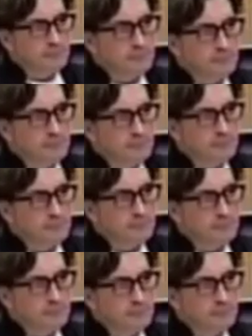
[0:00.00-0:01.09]

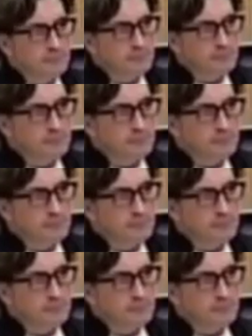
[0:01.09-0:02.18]

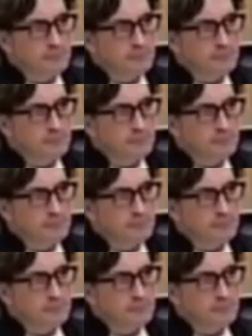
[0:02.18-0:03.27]

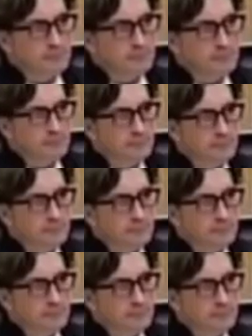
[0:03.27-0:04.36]

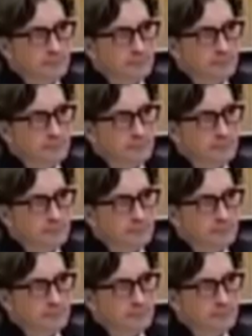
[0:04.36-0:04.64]
Nobody speaks.